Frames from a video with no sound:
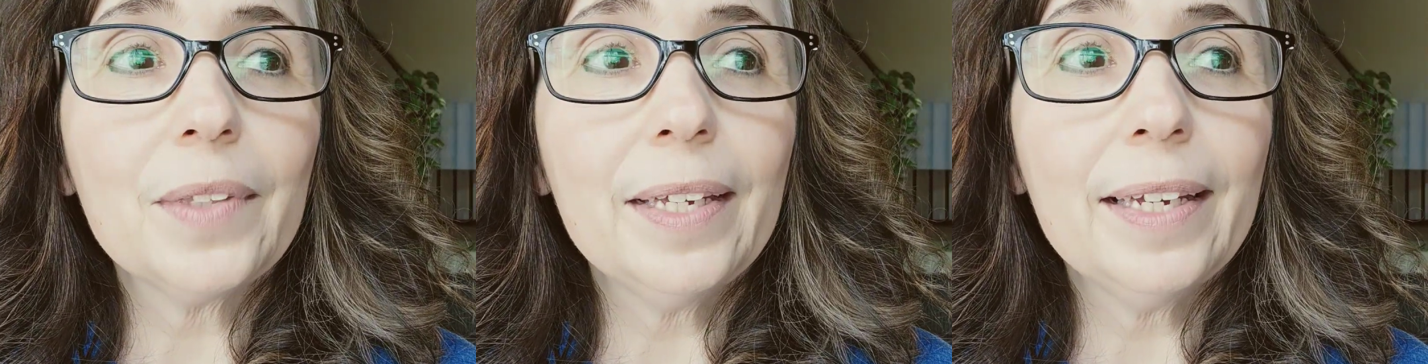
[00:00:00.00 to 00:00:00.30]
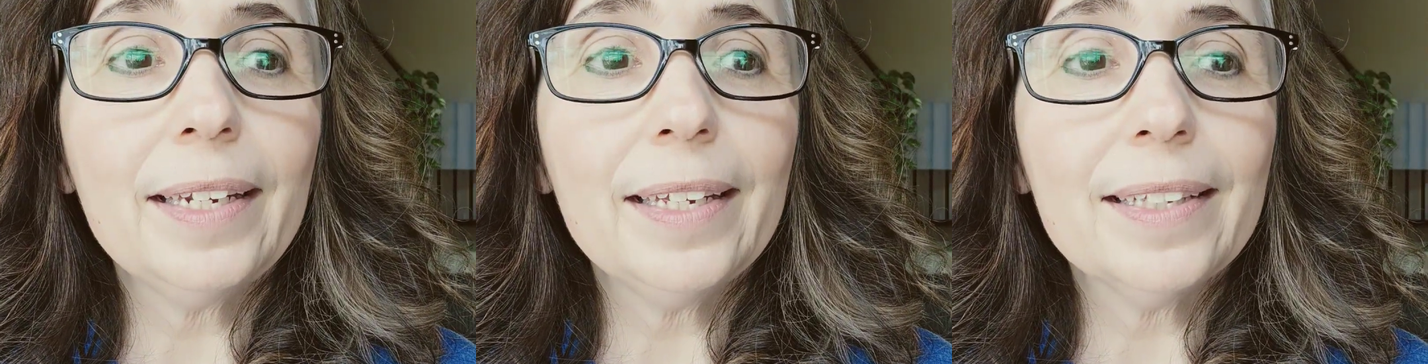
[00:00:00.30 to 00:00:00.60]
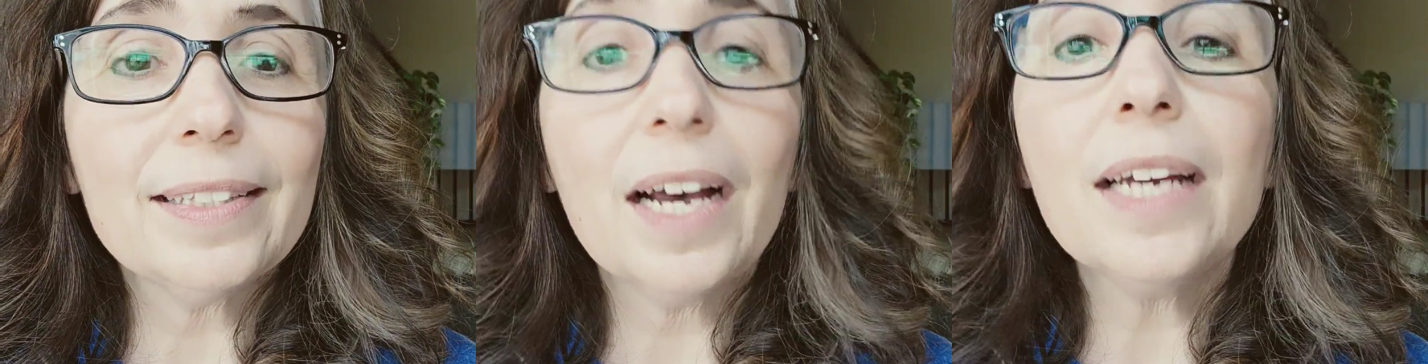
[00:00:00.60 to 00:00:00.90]
It
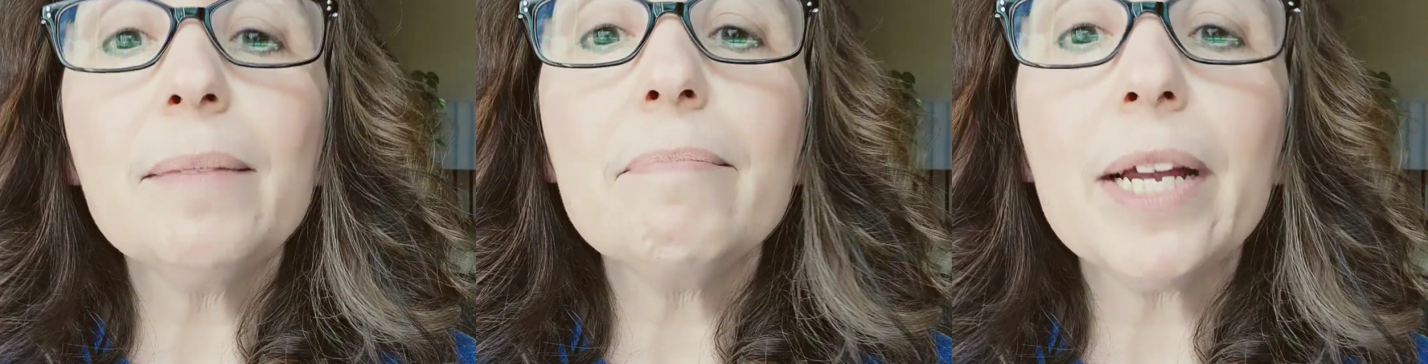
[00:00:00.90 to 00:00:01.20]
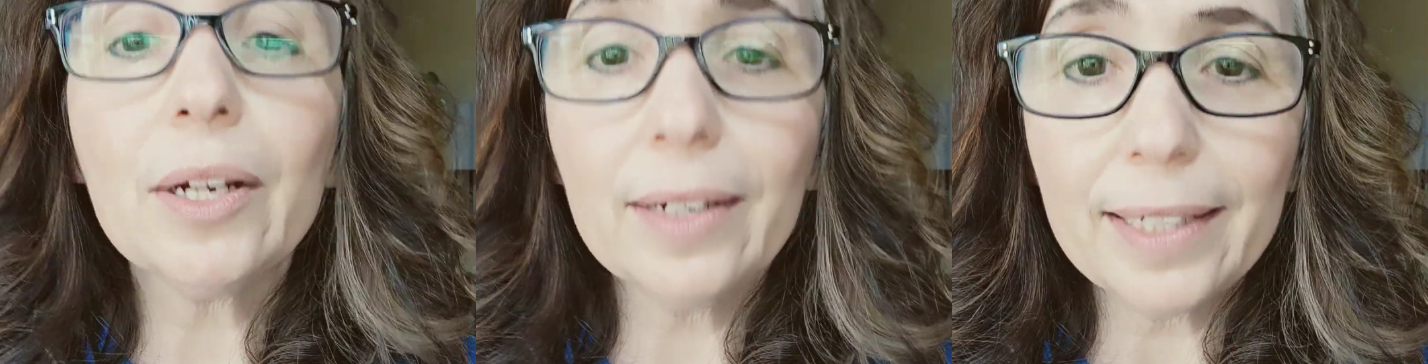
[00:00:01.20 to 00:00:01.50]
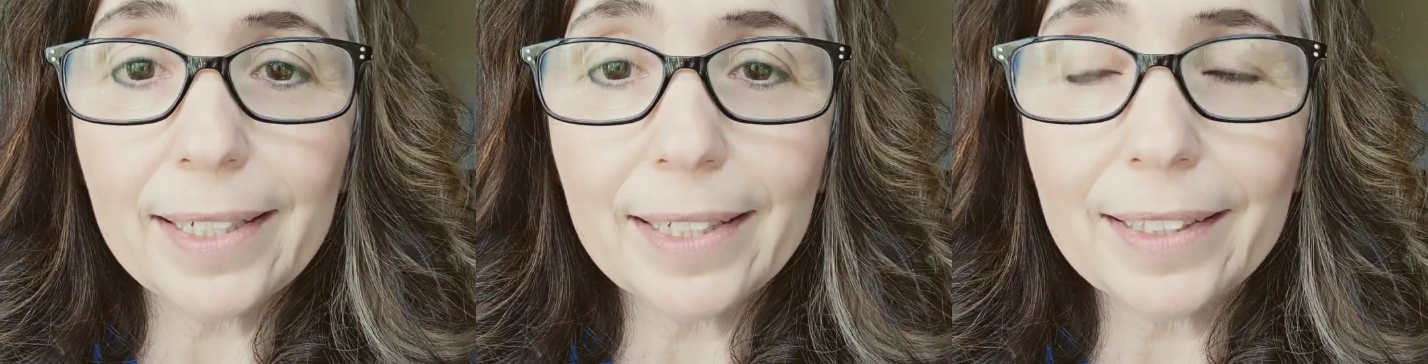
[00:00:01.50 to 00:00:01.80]
is
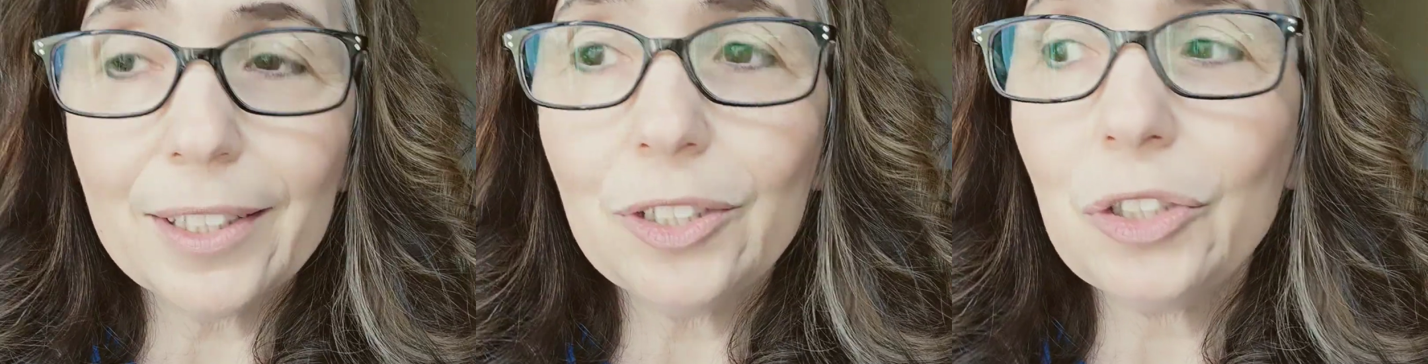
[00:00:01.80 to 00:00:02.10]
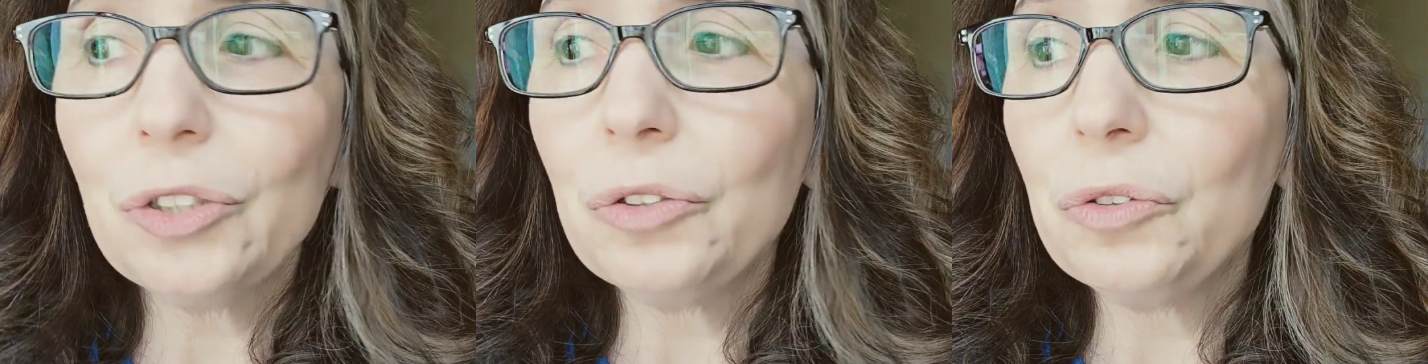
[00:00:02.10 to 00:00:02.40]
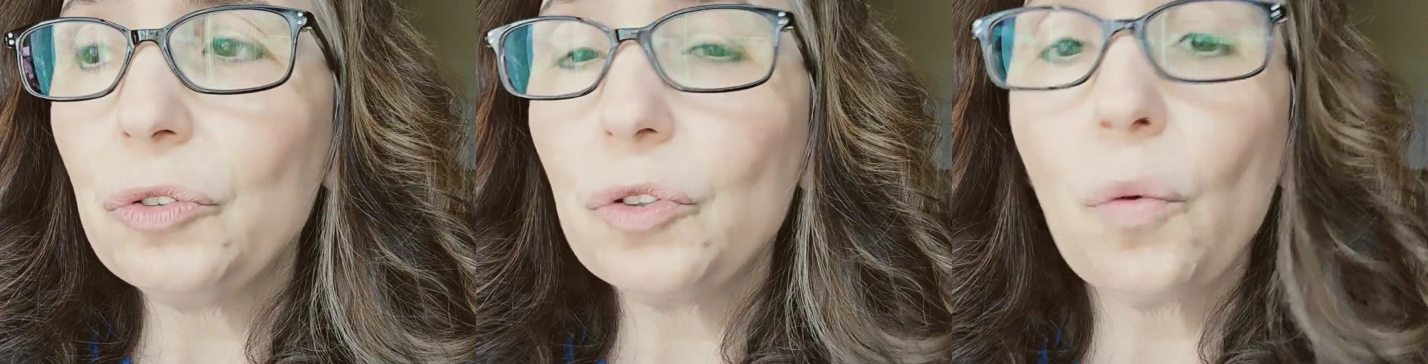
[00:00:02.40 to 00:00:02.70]
un-American
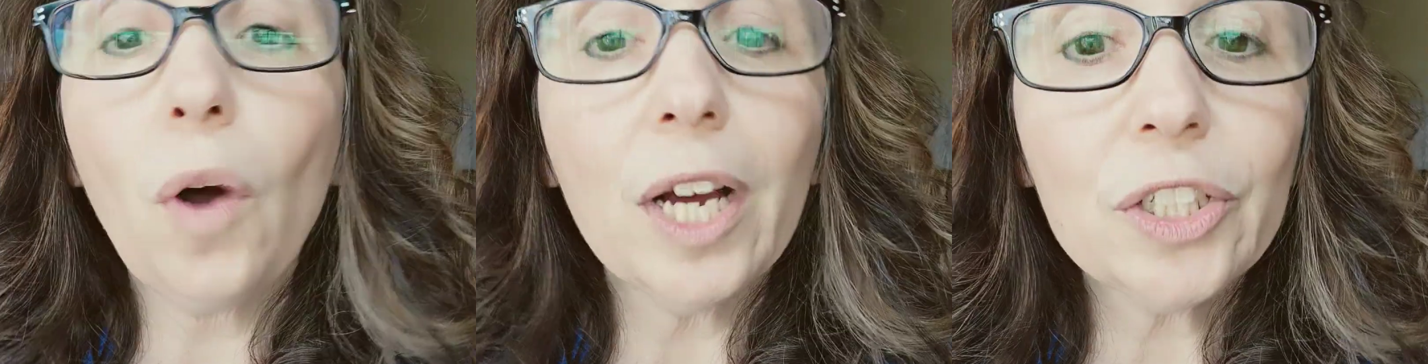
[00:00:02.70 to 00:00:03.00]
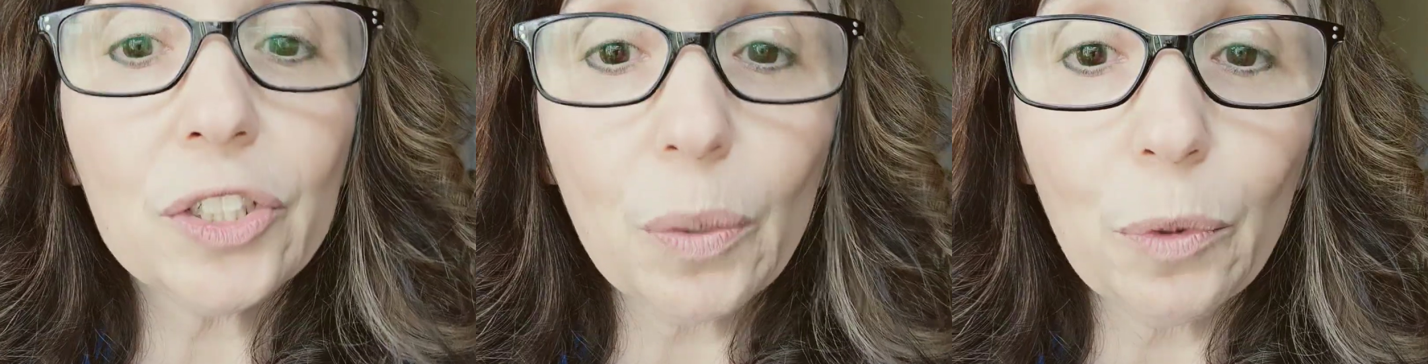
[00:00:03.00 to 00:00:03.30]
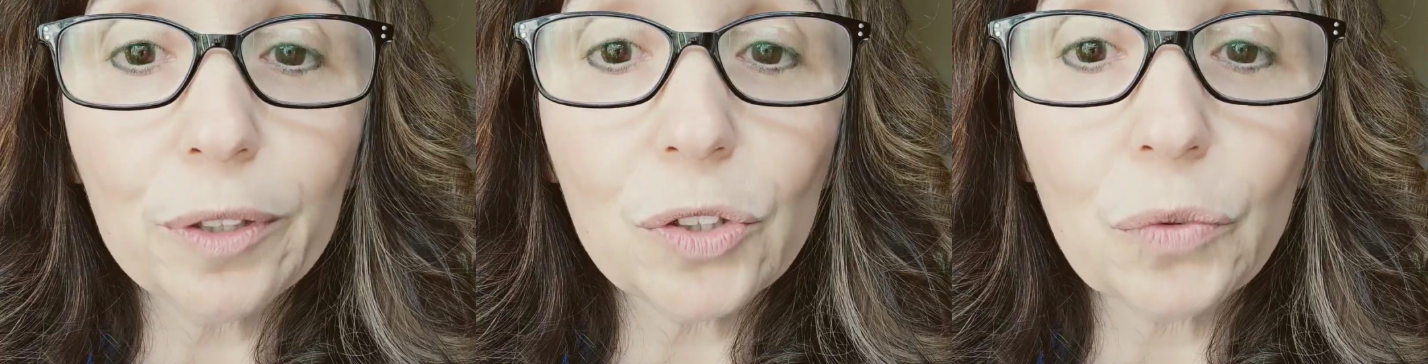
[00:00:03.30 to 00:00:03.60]
to squash
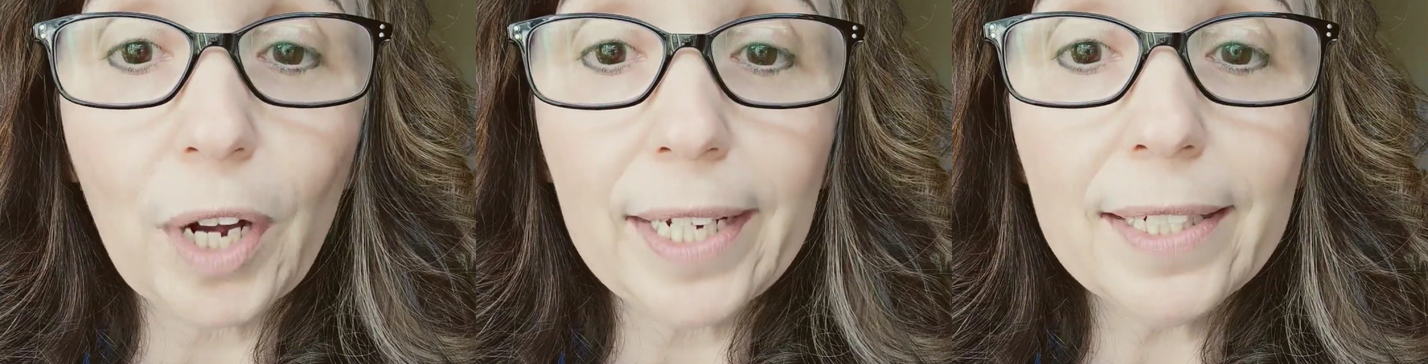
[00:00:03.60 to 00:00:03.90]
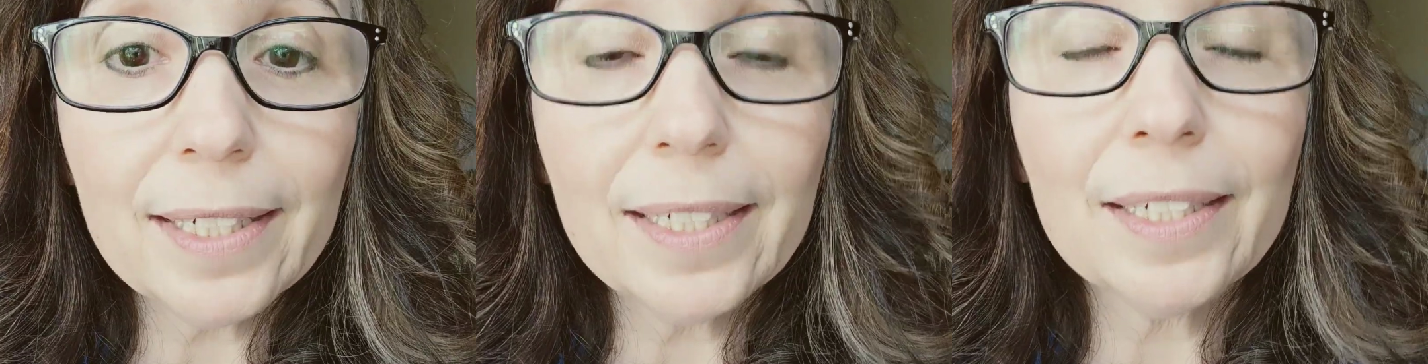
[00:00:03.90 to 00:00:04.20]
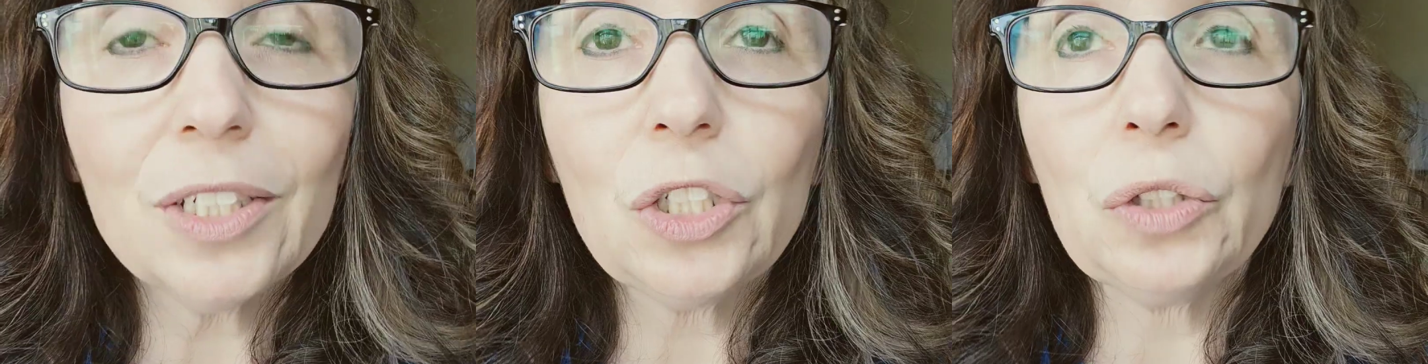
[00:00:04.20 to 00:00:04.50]
someone's right
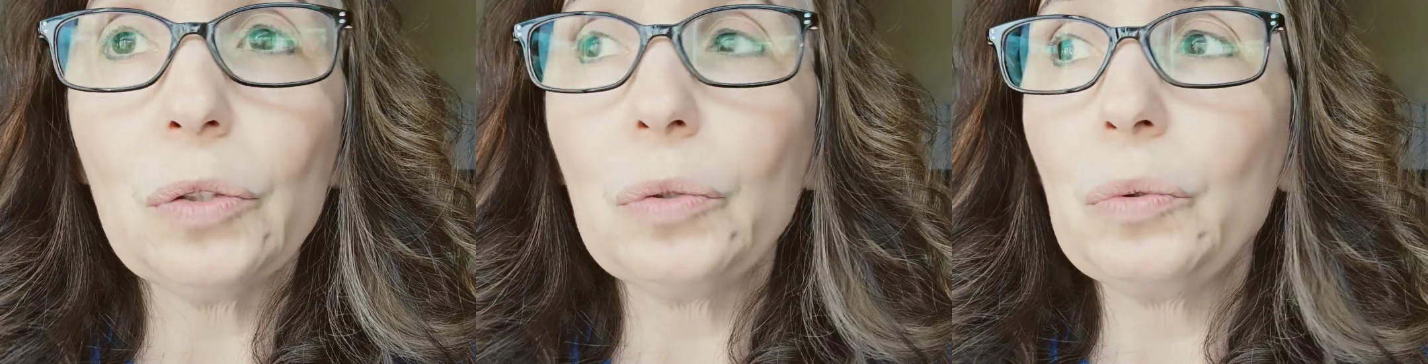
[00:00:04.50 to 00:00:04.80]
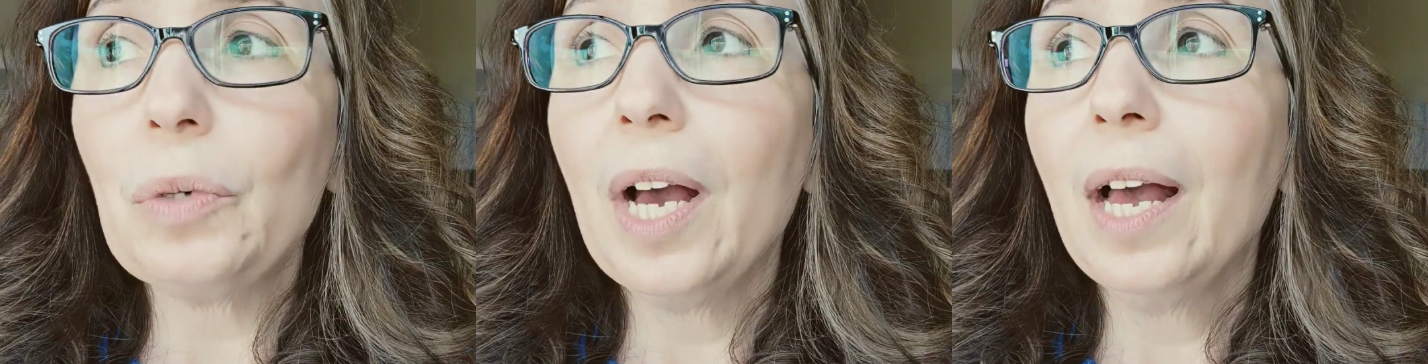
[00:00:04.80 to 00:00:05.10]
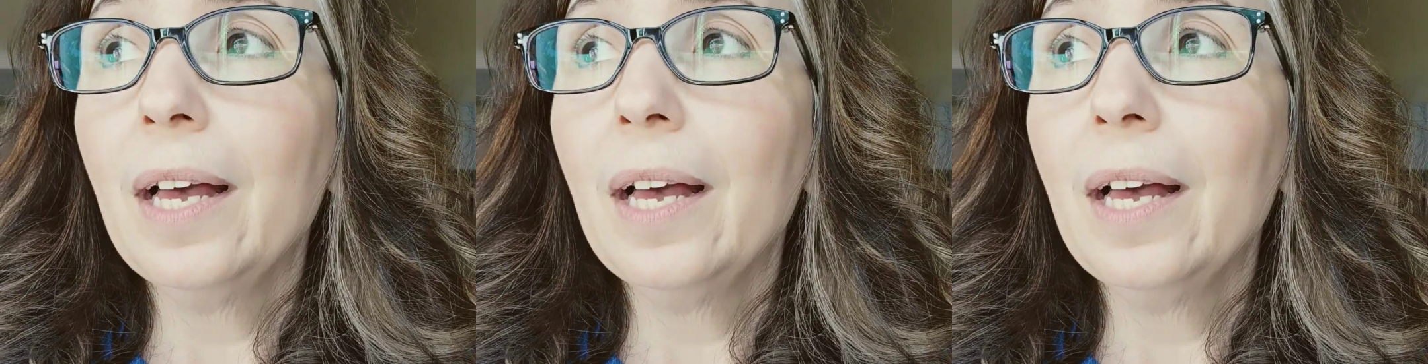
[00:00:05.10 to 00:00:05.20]
to